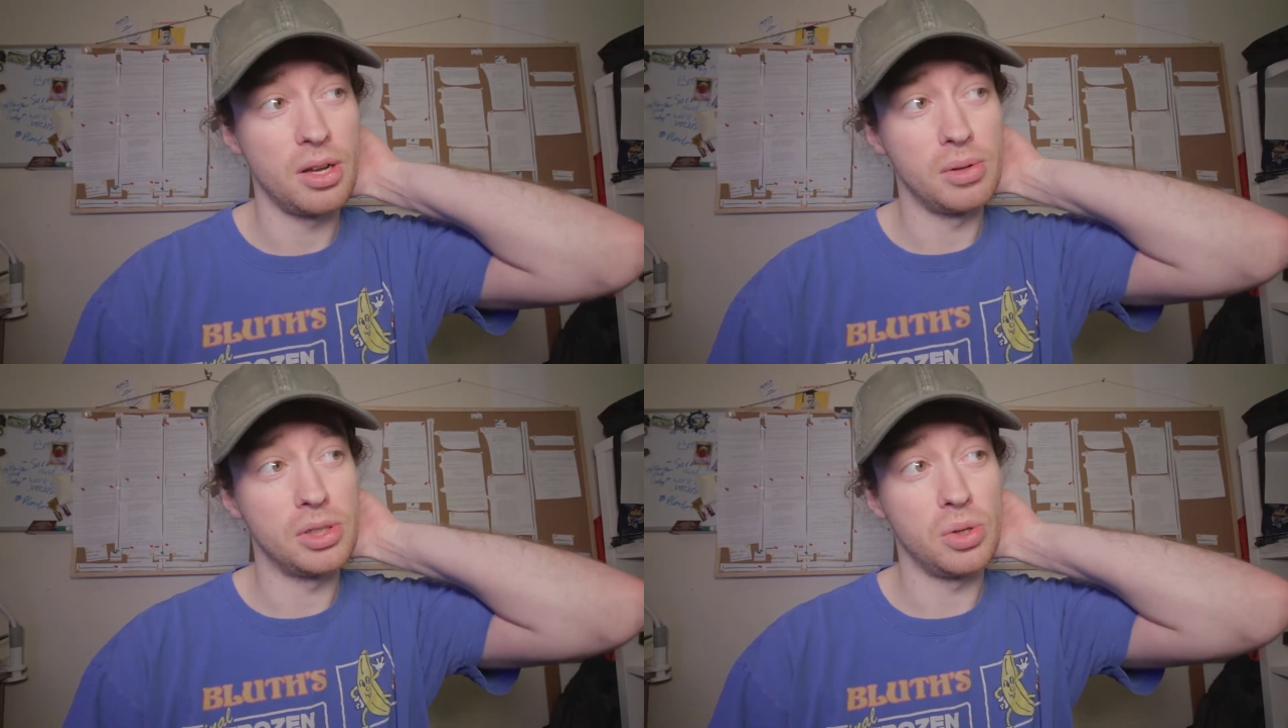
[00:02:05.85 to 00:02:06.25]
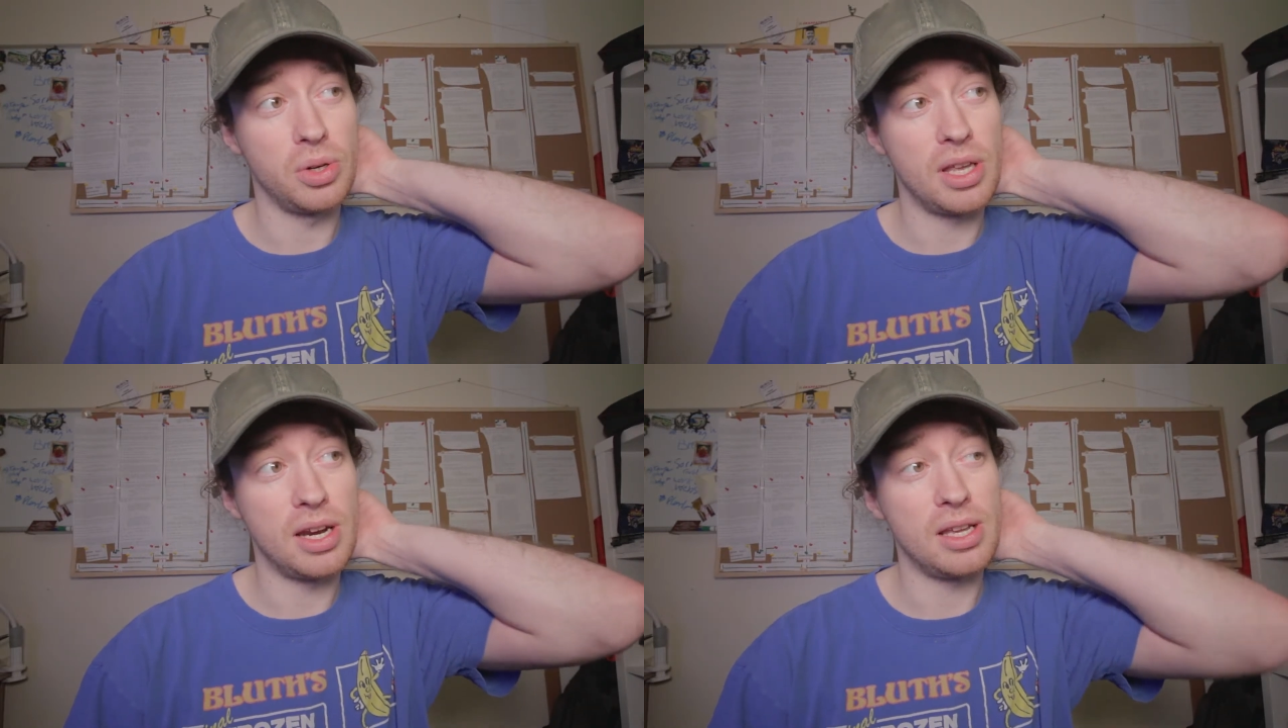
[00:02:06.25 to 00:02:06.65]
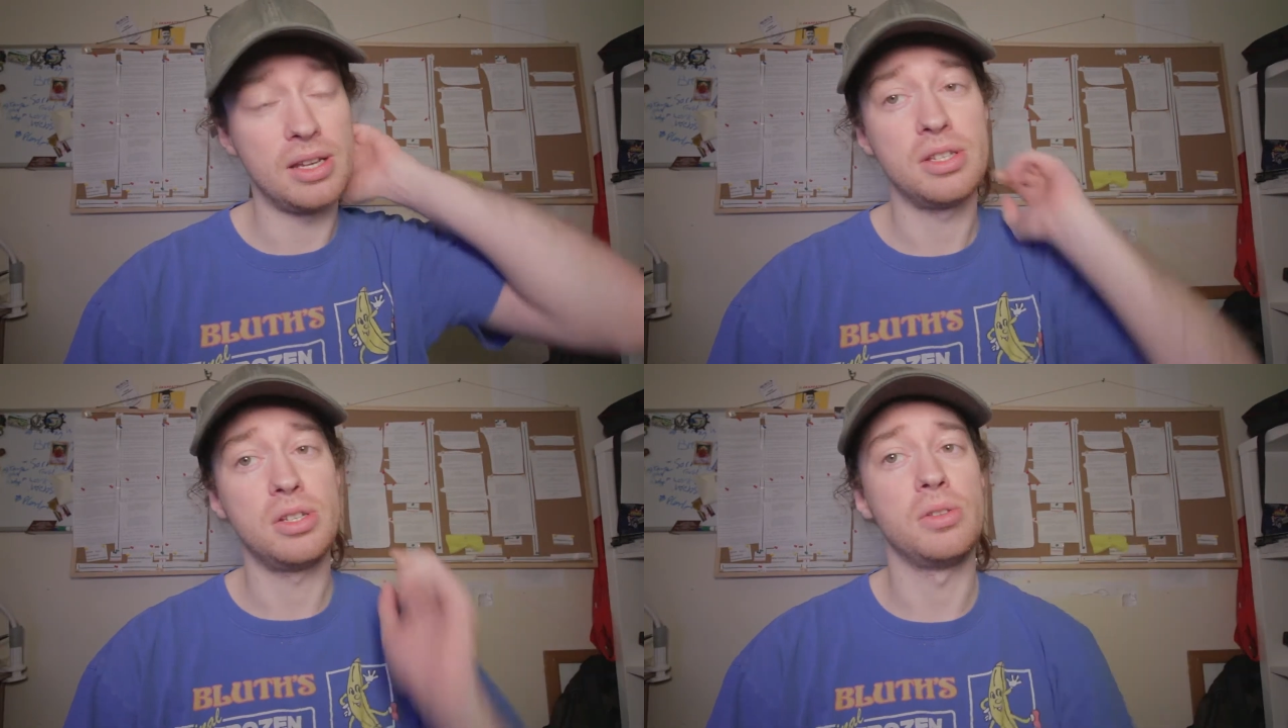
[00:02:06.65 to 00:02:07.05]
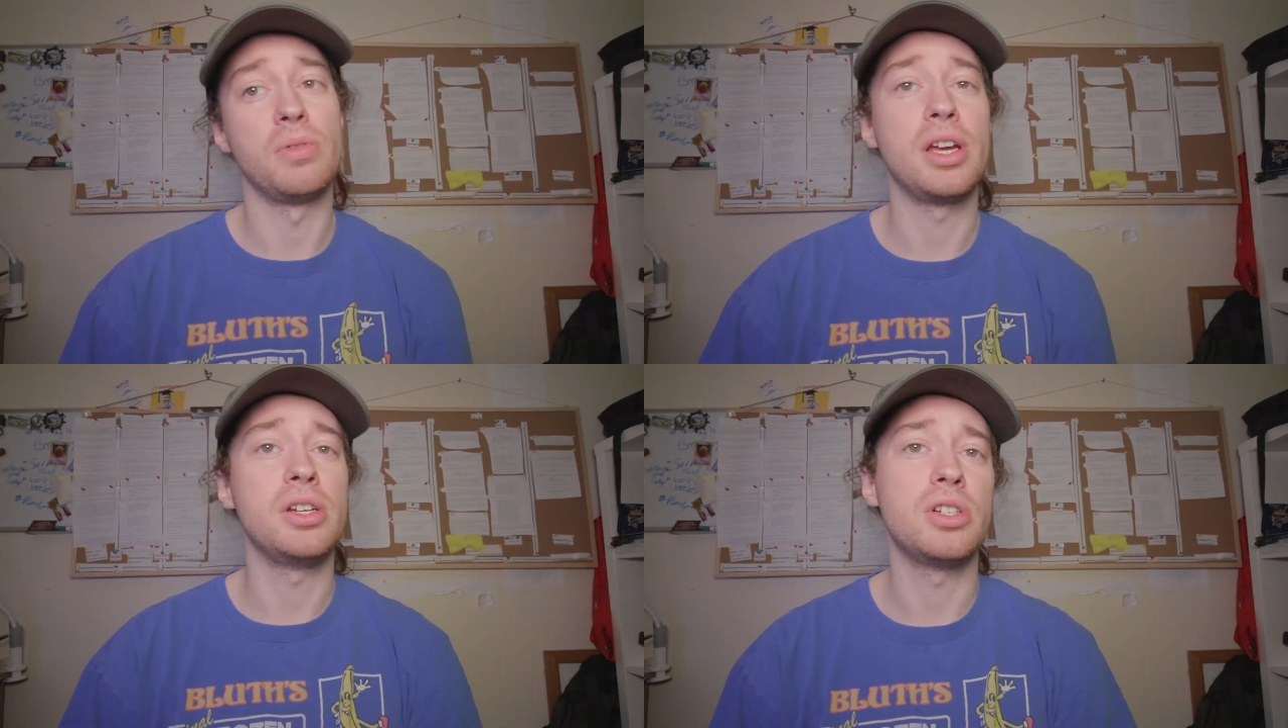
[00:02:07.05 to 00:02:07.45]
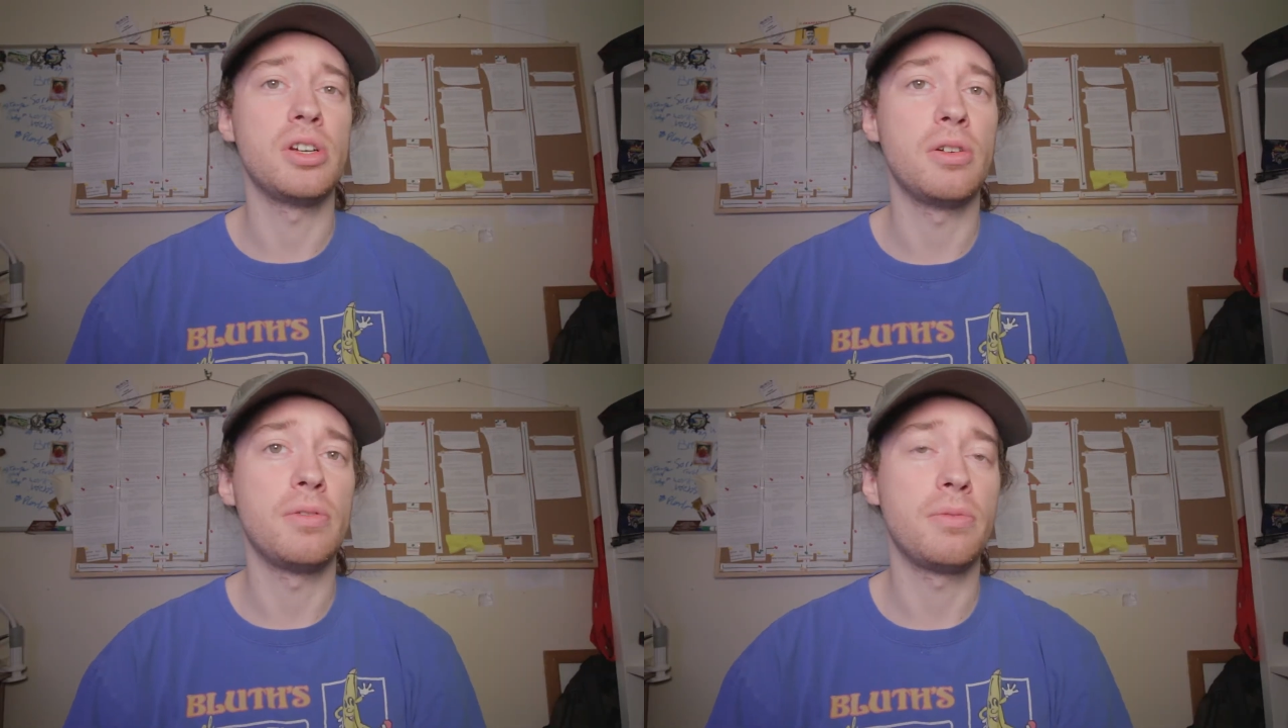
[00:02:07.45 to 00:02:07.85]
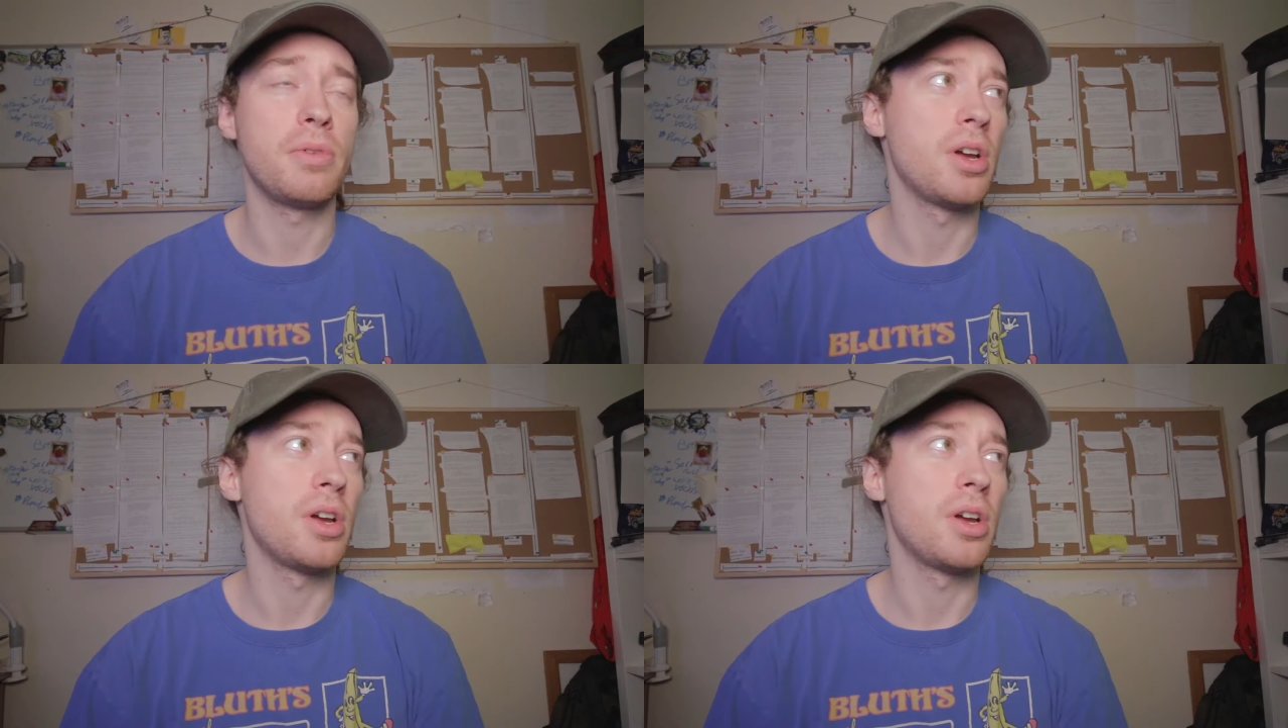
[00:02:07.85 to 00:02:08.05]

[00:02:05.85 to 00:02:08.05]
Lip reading: We're talking into the range of